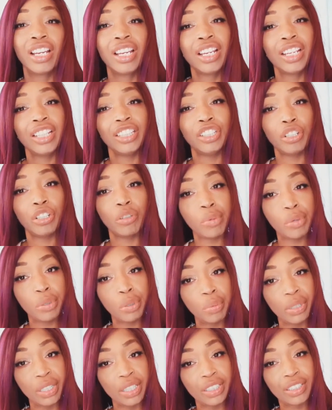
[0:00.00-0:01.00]
your
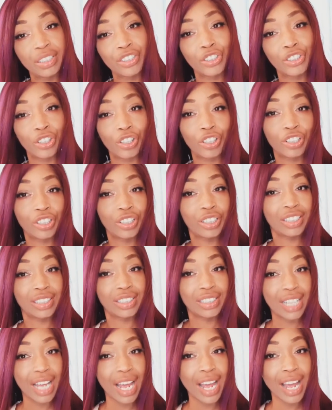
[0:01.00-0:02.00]
boobies start to
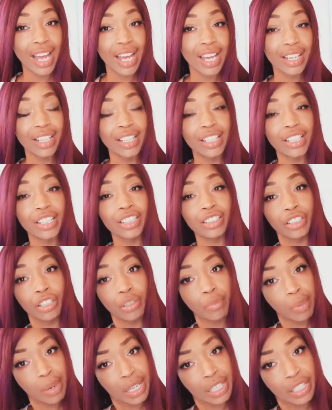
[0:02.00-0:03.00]
sag, and your
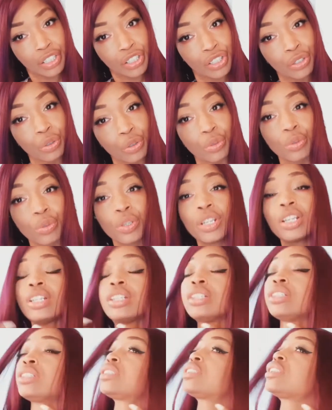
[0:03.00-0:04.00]
butt too.
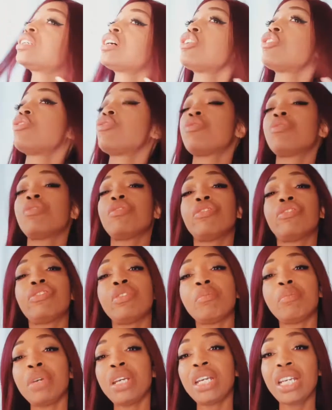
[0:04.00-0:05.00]
So for
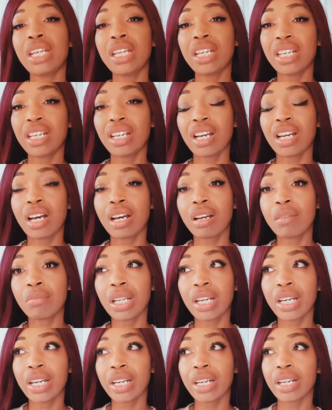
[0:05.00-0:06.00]
me, I'm
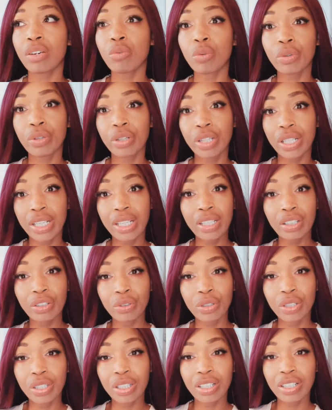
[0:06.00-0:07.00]
like, well, thank you,
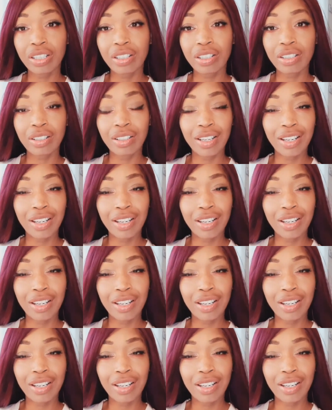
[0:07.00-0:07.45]
dear.